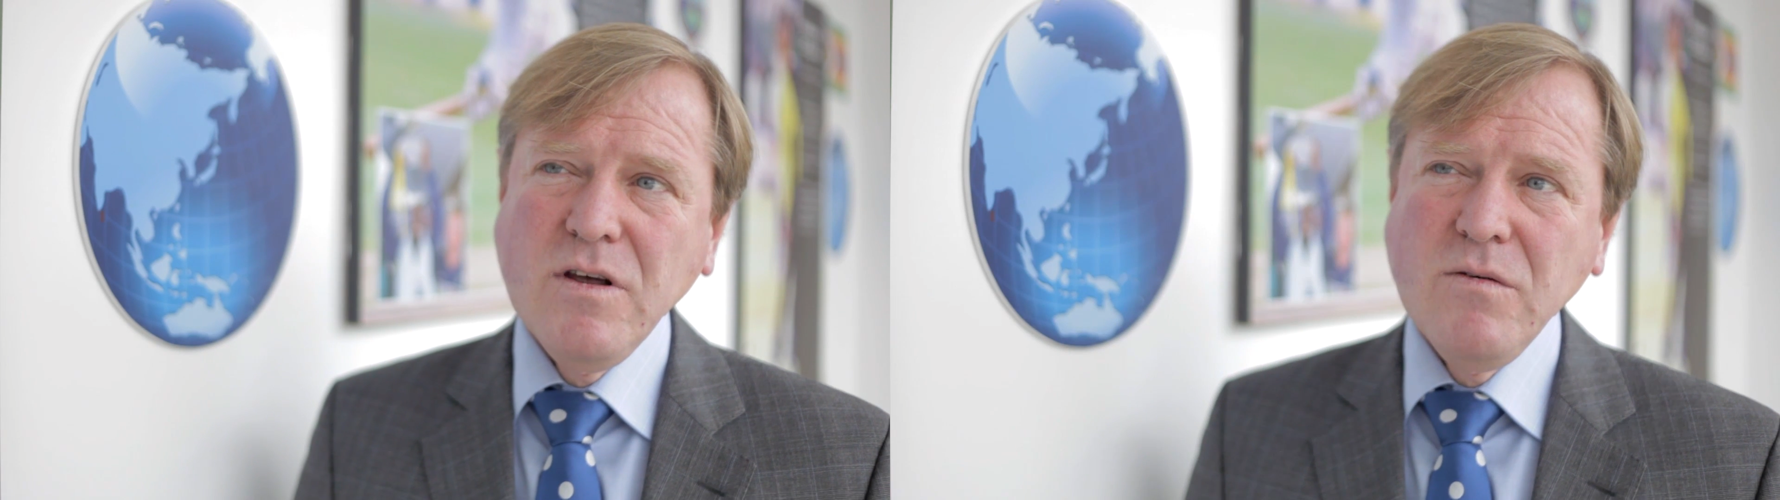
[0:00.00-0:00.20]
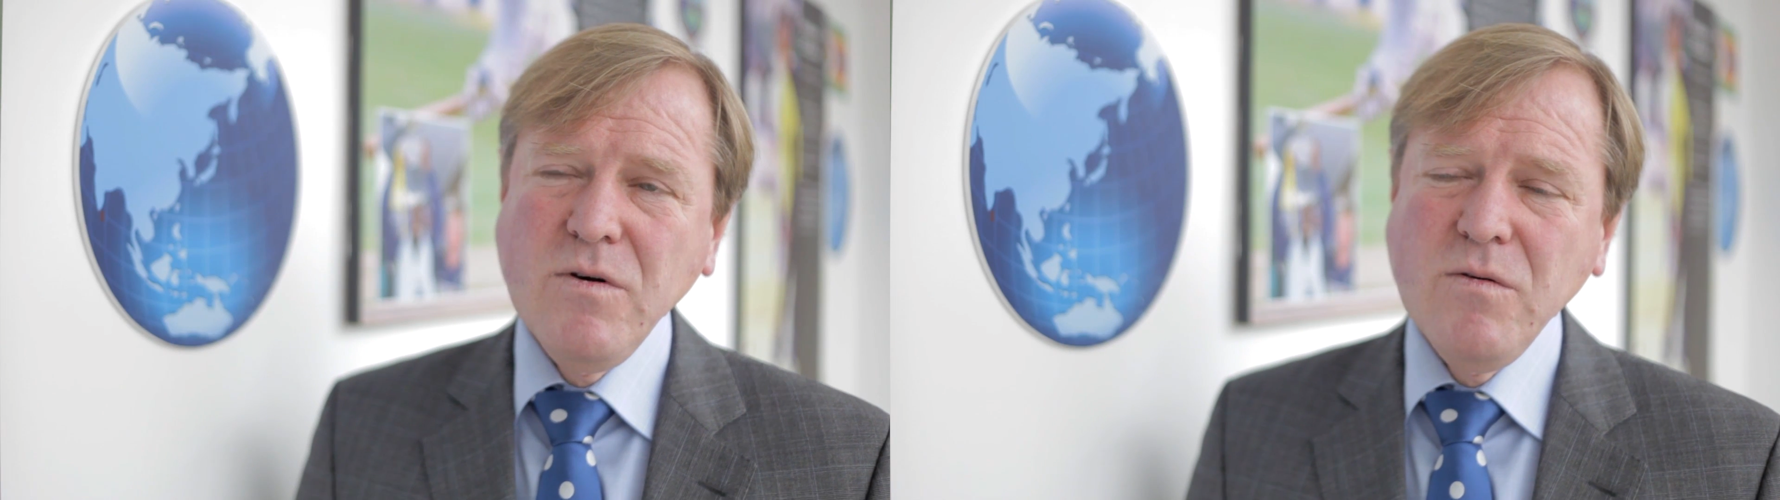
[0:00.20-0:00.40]

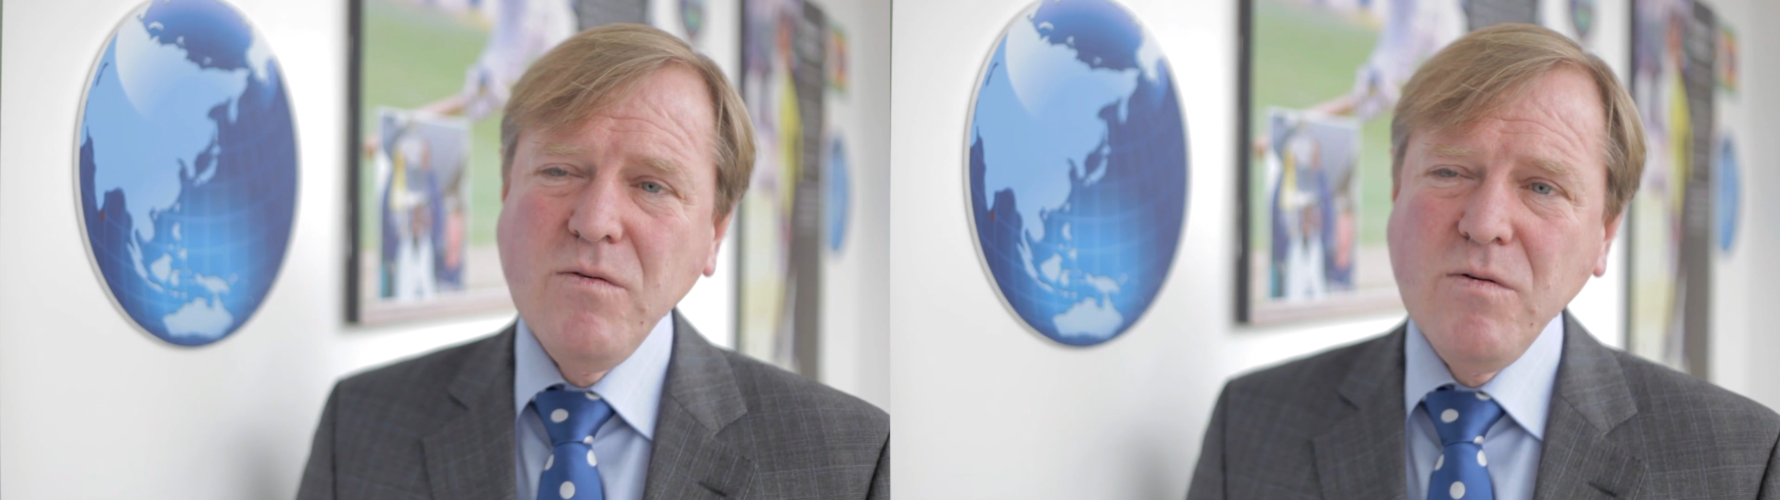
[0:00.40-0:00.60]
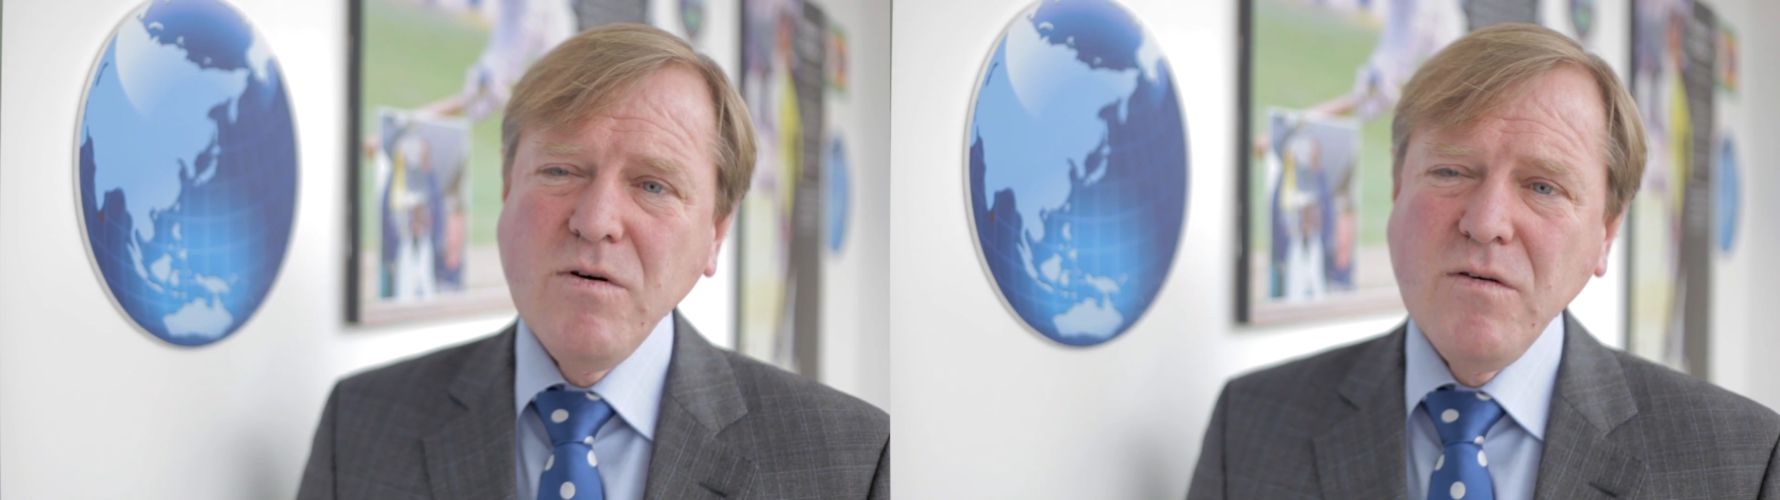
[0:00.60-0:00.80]

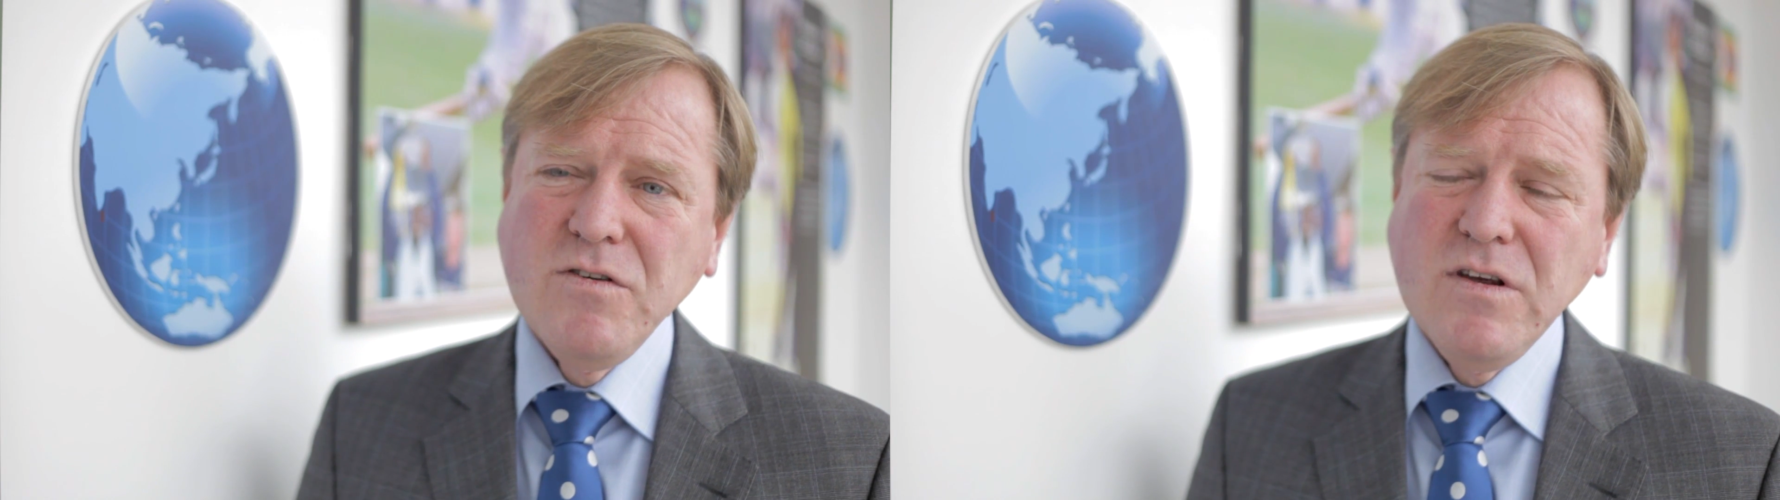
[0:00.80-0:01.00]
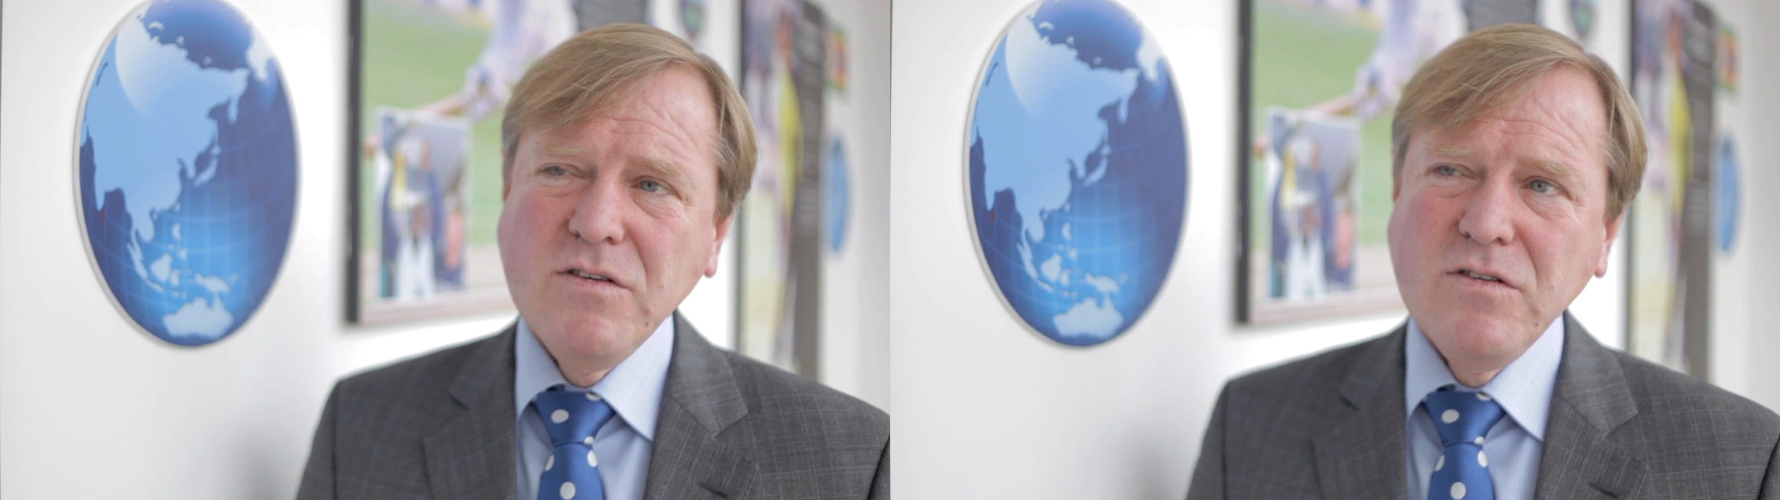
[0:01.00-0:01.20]
we were obviously